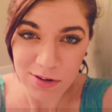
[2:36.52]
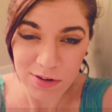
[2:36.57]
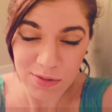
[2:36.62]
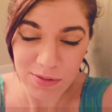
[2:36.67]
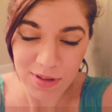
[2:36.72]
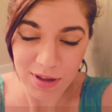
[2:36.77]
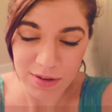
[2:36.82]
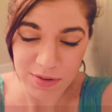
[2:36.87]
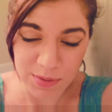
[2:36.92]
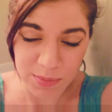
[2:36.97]

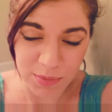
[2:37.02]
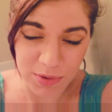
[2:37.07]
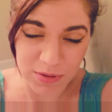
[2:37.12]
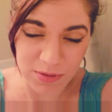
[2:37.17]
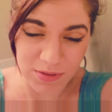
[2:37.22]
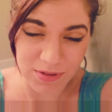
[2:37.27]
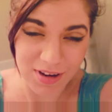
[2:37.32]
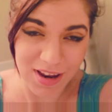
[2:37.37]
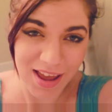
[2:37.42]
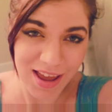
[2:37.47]
two thousand
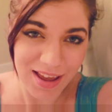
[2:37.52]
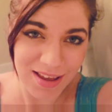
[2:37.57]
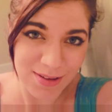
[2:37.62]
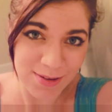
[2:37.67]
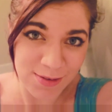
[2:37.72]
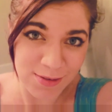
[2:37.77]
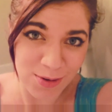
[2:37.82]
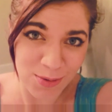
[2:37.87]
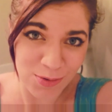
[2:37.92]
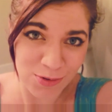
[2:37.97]
words a day
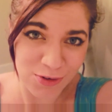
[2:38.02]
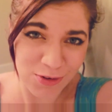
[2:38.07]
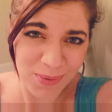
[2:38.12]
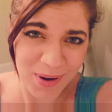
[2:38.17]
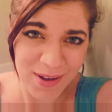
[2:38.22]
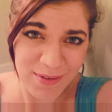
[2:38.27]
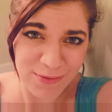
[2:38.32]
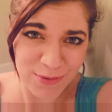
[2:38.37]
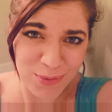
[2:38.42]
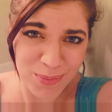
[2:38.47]
is no
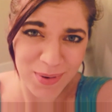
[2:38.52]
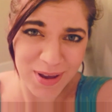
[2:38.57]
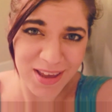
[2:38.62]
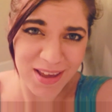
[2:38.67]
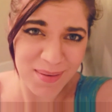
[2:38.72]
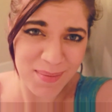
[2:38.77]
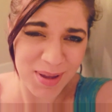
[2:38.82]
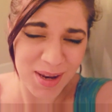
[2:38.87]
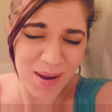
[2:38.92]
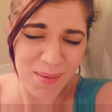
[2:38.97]
sweat for
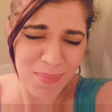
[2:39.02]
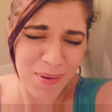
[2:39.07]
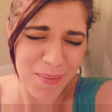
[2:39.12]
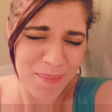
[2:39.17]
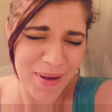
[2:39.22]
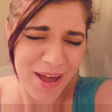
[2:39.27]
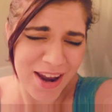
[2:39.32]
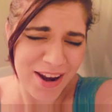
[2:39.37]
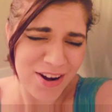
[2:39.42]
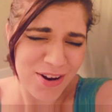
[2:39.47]
me. I mean, I
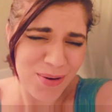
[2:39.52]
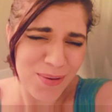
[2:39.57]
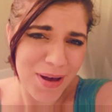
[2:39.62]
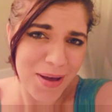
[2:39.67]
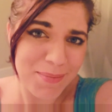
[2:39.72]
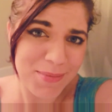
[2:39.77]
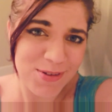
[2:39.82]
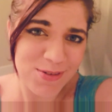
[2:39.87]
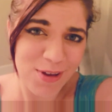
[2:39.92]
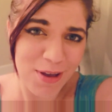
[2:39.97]
pump out a new
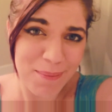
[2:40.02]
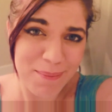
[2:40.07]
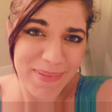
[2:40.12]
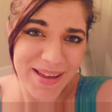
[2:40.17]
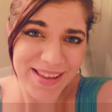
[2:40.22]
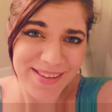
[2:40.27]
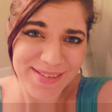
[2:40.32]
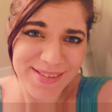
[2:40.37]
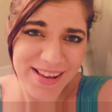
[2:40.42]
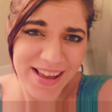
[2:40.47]
Amazon
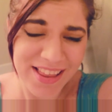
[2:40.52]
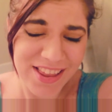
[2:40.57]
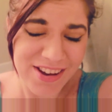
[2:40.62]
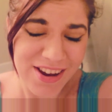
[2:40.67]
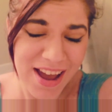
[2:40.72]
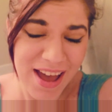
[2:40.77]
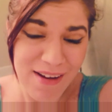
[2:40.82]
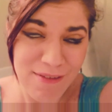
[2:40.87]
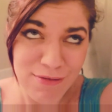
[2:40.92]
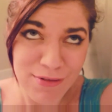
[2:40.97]

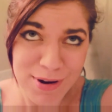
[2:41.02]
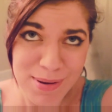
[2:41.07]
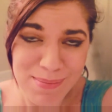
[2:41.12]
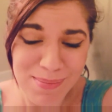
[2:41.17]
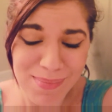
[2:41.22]
bestseller every